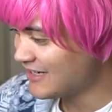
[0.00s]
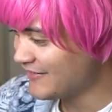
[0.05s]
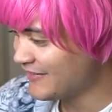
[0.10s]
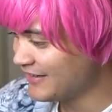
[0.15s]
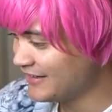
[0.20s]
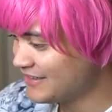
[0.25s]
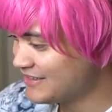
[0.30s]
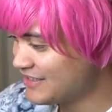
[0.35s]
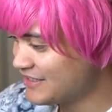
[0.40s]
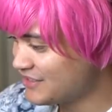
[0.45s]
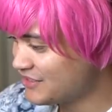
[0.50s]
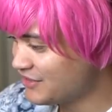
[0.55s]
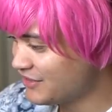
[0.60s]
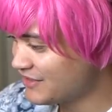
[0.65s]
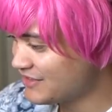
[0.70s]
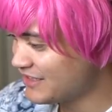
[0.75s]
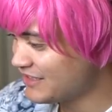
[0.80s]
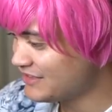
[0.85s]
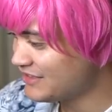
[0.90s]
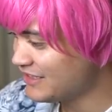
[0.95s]
I've had this since
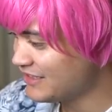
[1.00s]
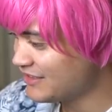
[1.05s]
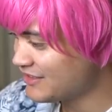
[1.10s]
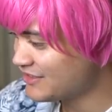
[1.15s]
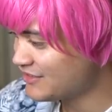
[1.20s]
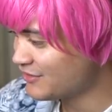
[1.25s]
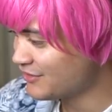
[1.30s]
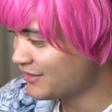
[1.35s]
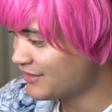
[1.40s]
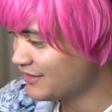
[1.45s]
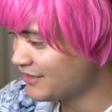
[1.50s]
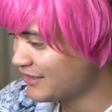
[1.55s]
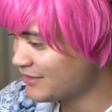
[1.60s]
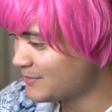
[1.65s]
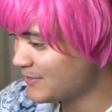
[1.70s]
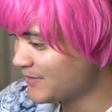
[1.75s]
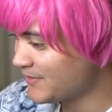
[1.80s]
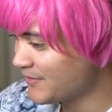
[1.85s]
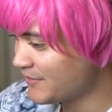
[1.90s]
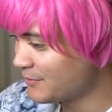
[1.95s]
2018 because Togetic is
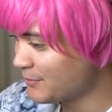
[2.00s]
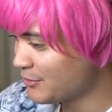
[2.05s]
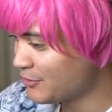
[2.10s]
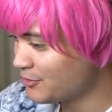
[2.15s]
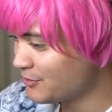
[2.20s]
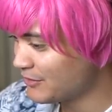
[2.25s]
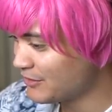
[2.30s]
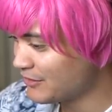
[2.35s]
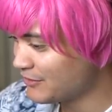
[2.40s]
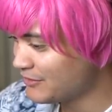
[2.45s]
my favorite Pokemon.